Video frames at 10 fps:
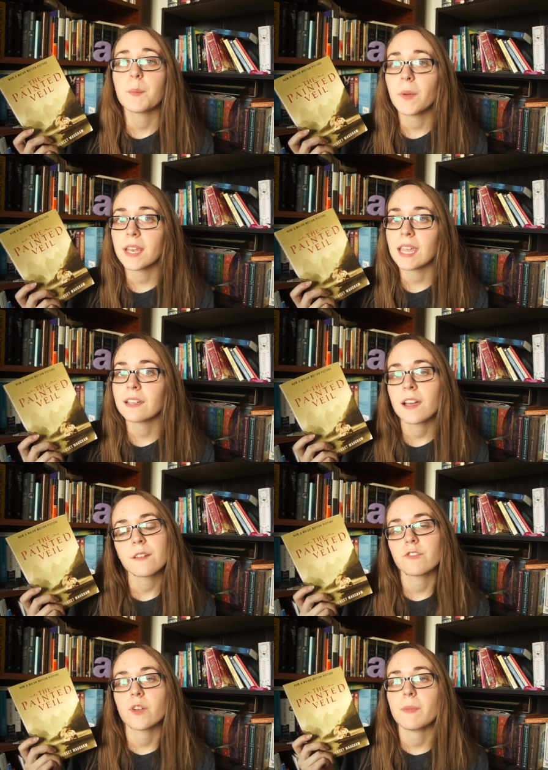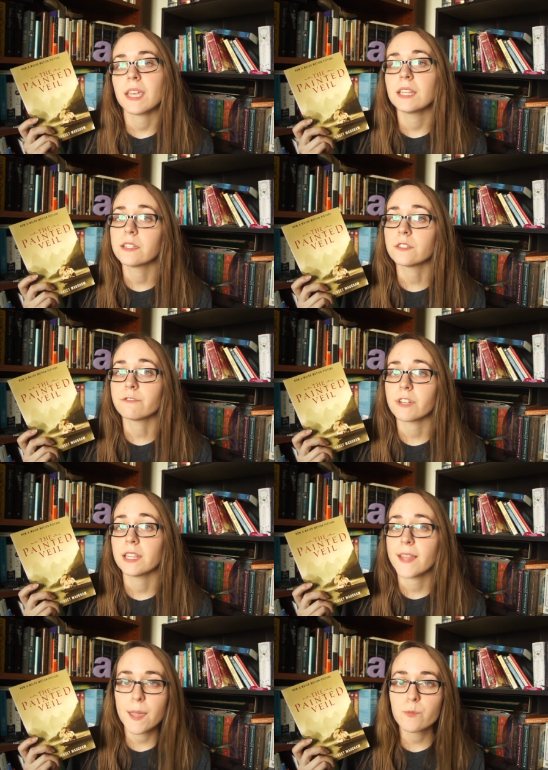but I got it from a little free
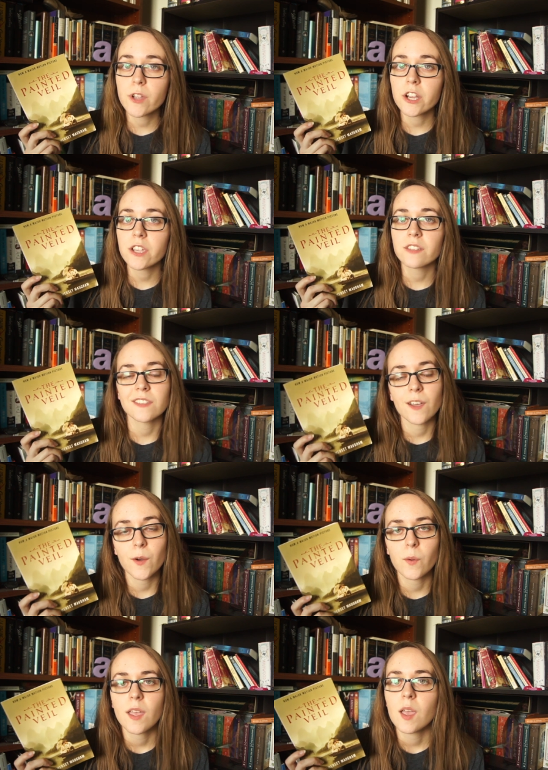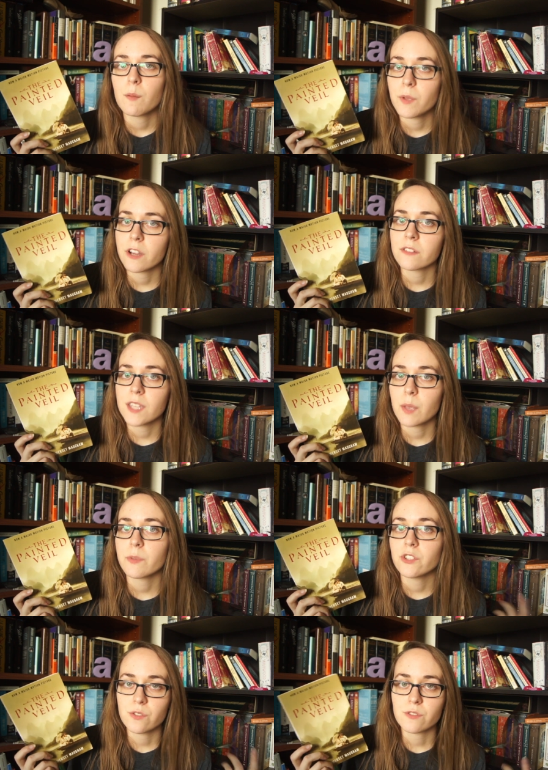library, so pickers can't
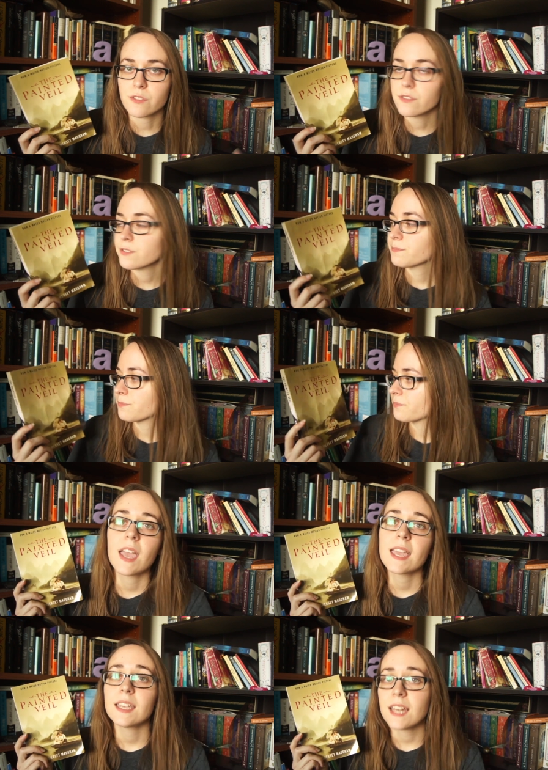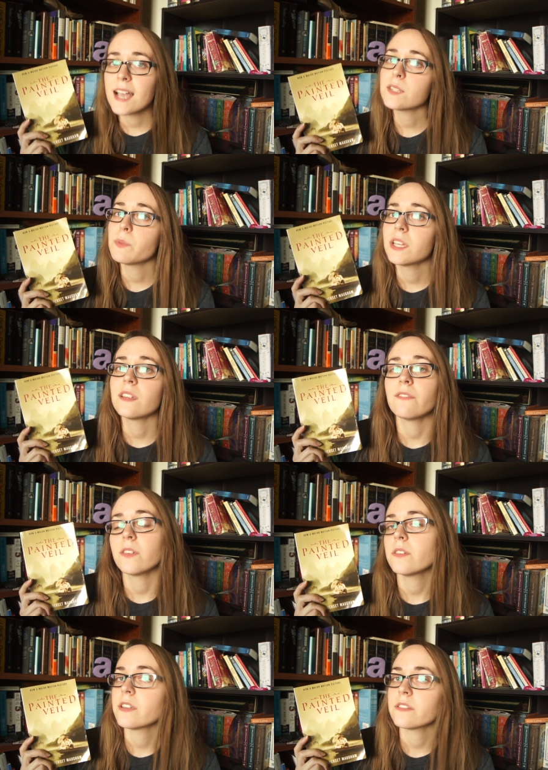be choosers. It has been a
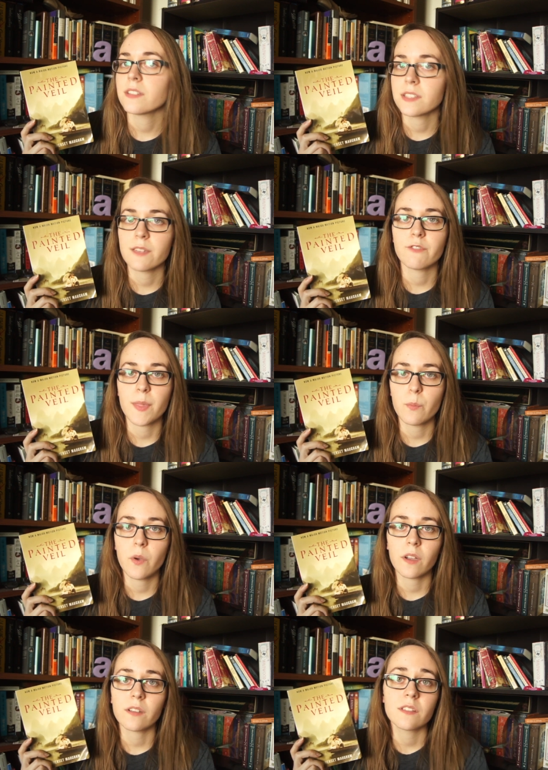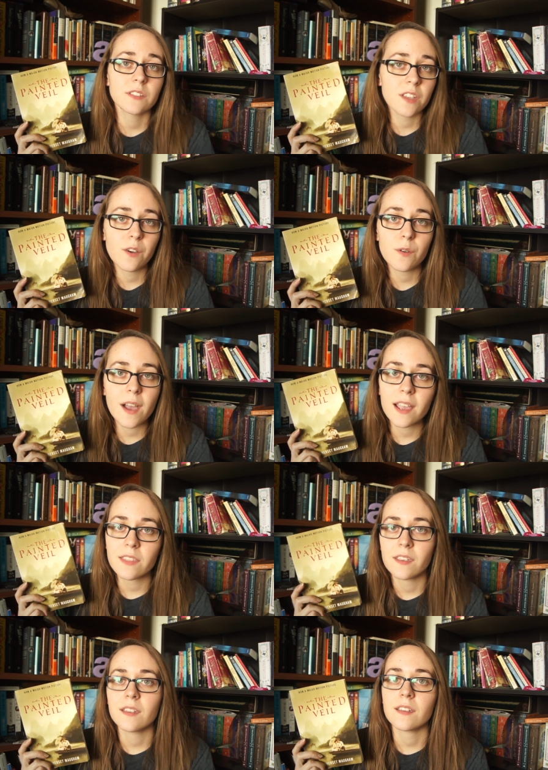few years since I've read the book, so I
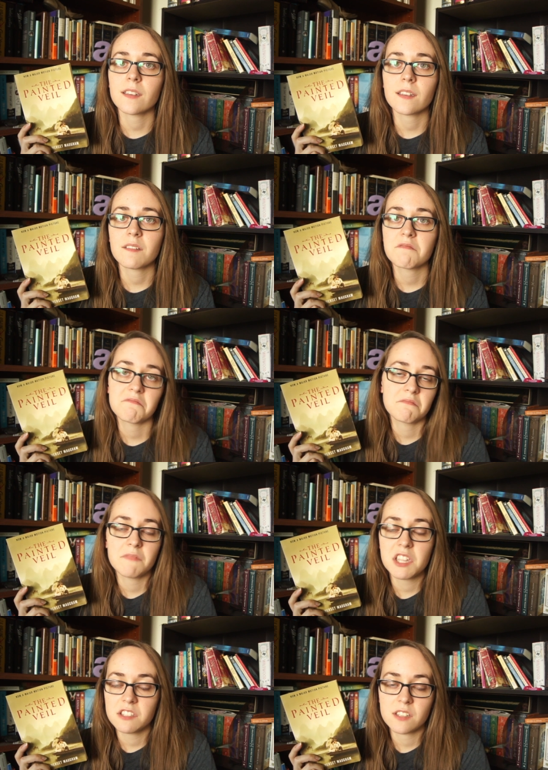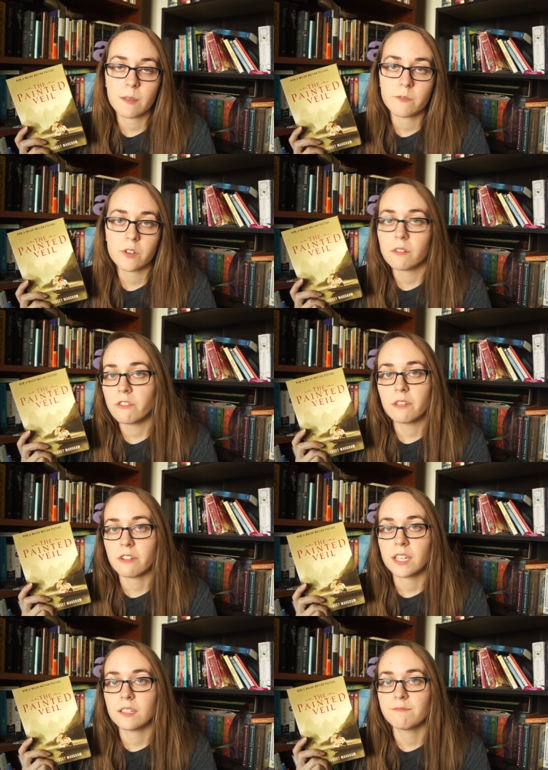think it's time for a
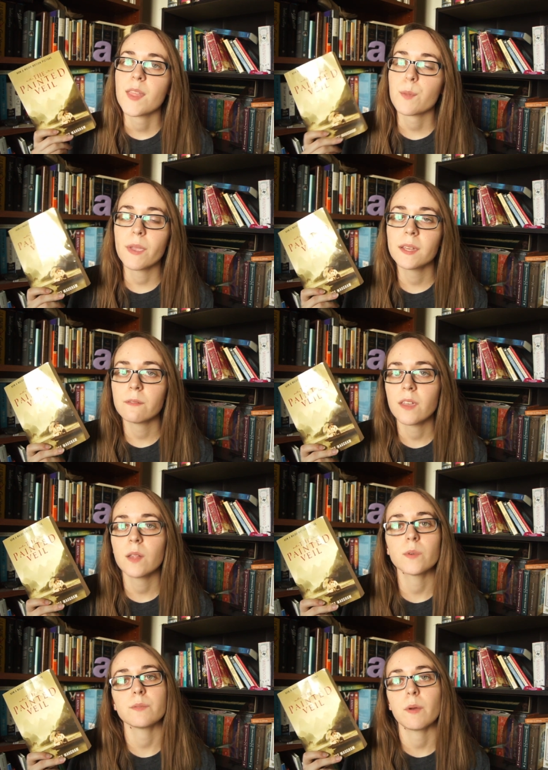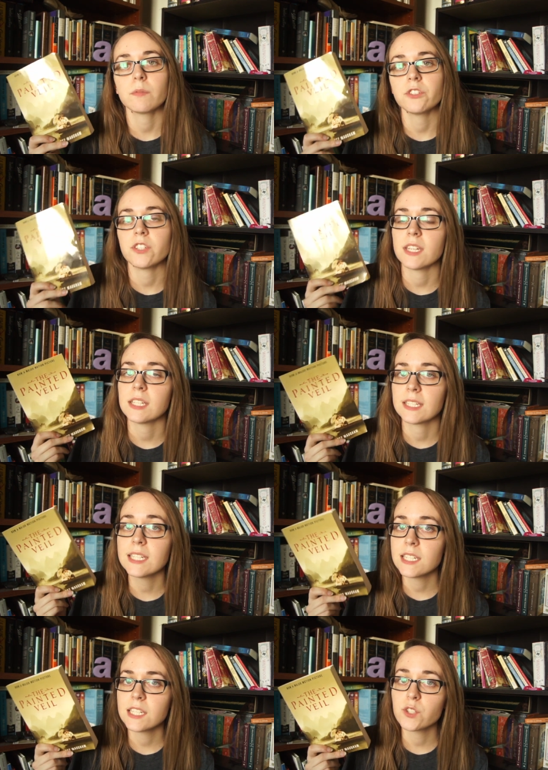reread. The Painted Veil was published in
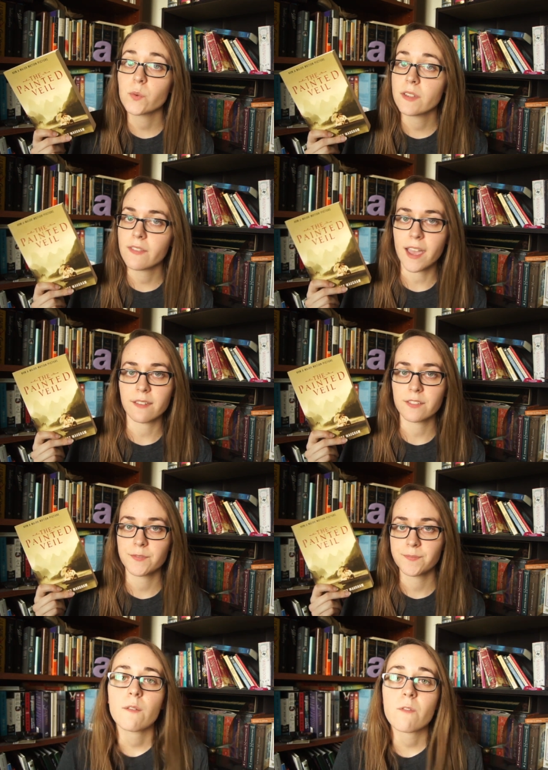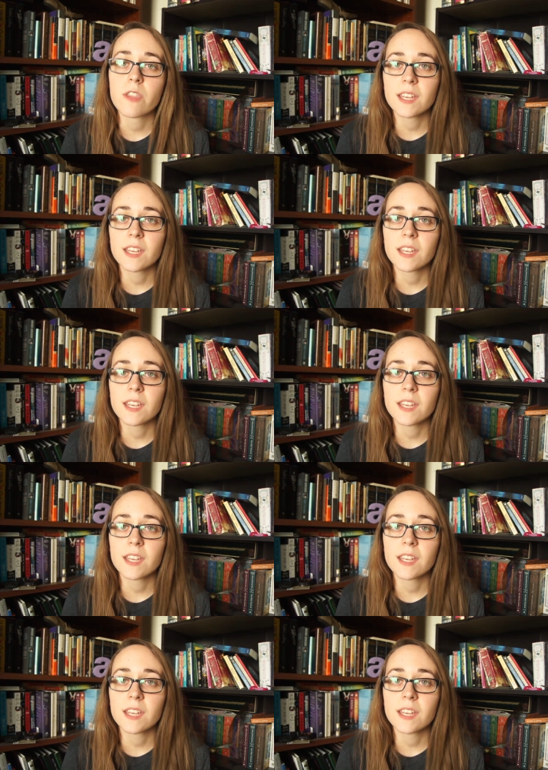1925. For the